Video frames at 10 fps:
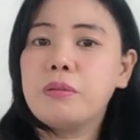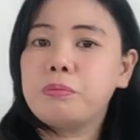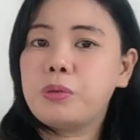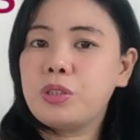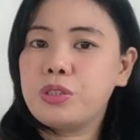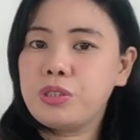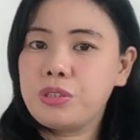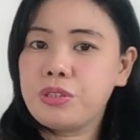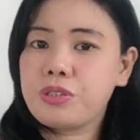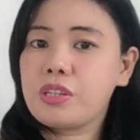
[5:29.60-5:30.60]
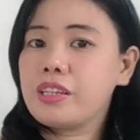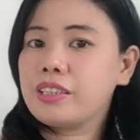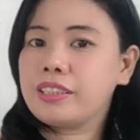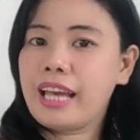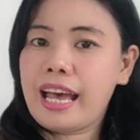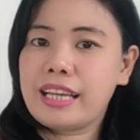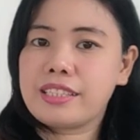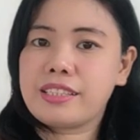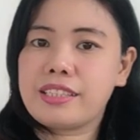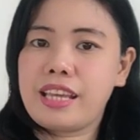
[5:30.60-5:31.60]
produce
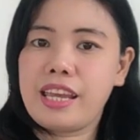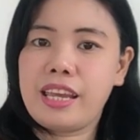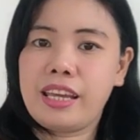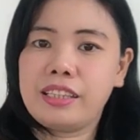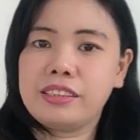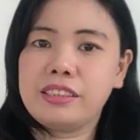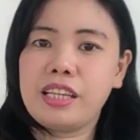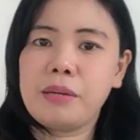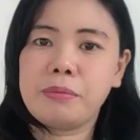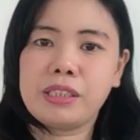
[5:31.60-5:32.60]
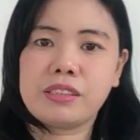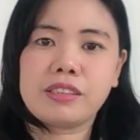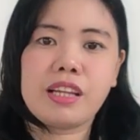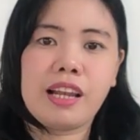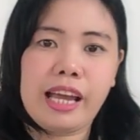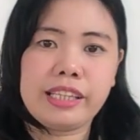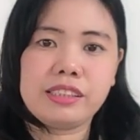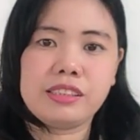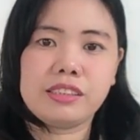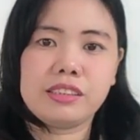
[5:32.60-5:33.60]
gas and emits a light.